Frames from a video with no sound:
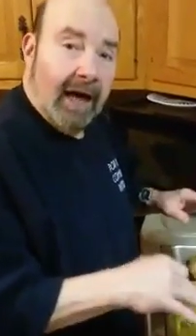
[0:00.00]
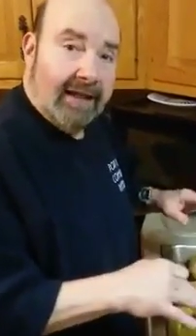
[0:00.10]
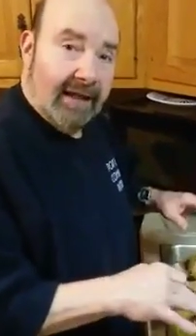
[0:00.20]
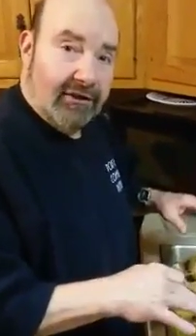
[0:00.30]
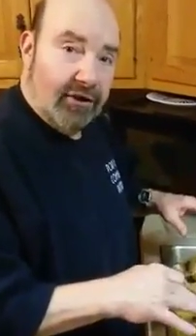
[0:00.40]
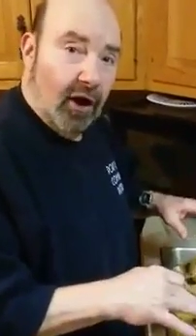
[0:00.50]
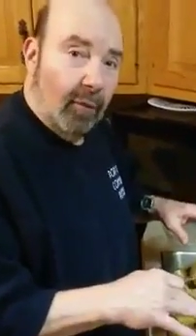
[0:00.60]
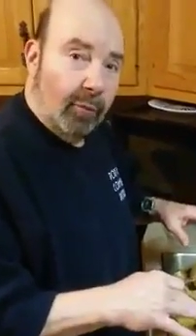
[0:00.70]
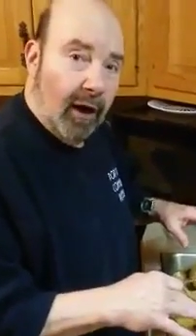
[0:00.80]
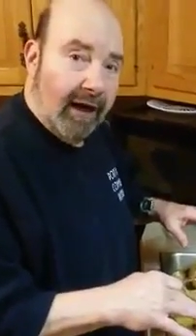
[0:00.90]
I did a
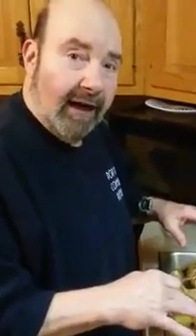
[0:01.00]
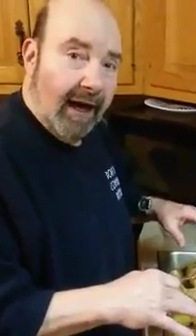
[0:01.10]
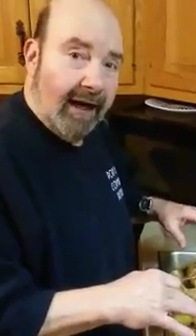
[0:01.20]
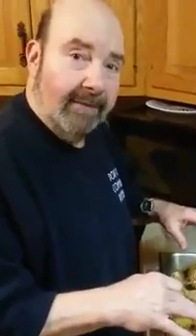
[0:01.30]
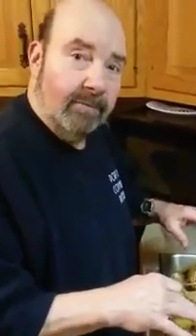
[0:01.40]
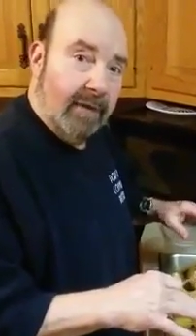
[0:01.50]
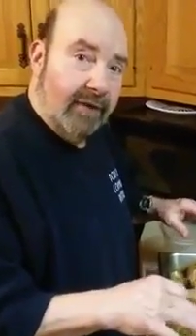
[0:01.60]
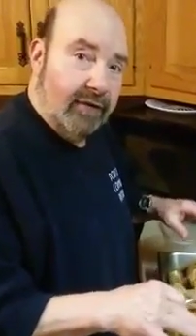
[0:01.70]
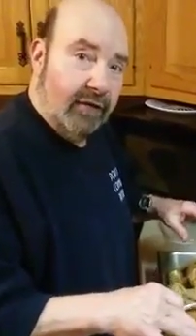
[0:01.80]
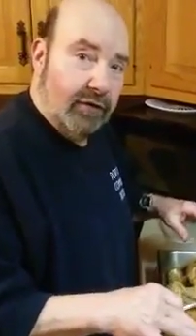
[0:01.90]
salt brine on it,
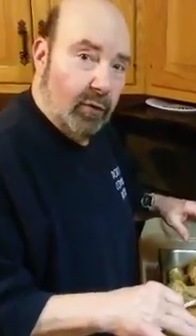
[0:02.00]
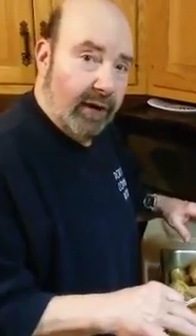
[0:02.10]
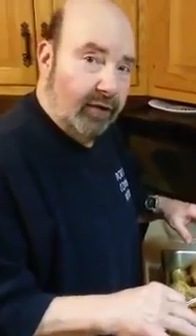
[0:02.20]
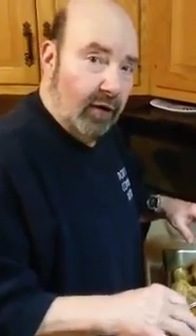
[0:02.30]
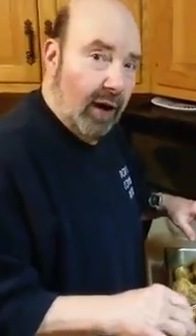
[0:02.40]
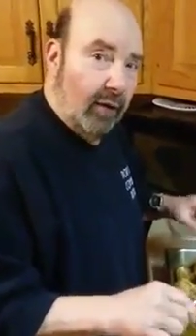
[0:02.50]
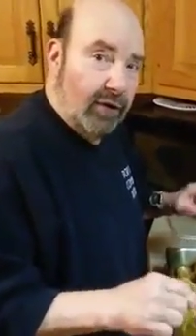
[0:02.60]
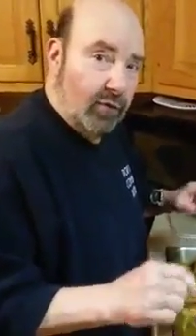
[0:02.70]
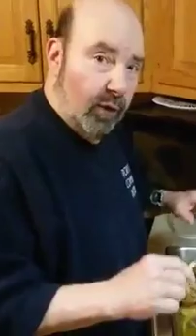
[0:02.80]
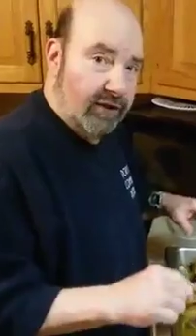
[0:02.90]
left it for 24
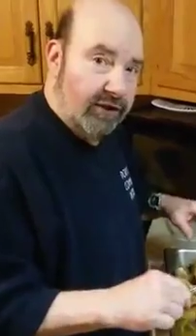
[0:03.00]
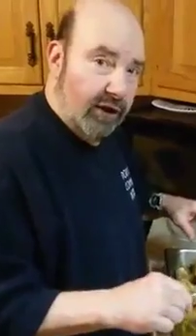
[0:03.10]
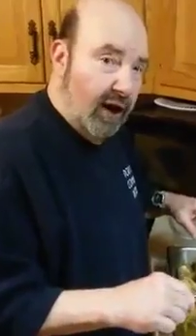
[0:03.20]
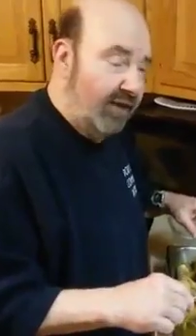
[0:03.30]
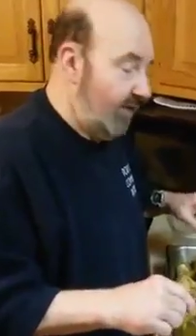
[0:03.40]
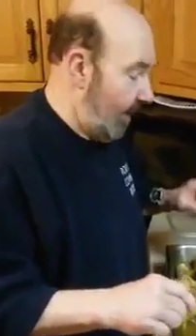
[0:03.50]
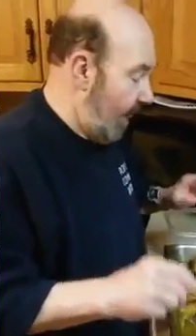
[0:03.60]
hours, rinsed it off,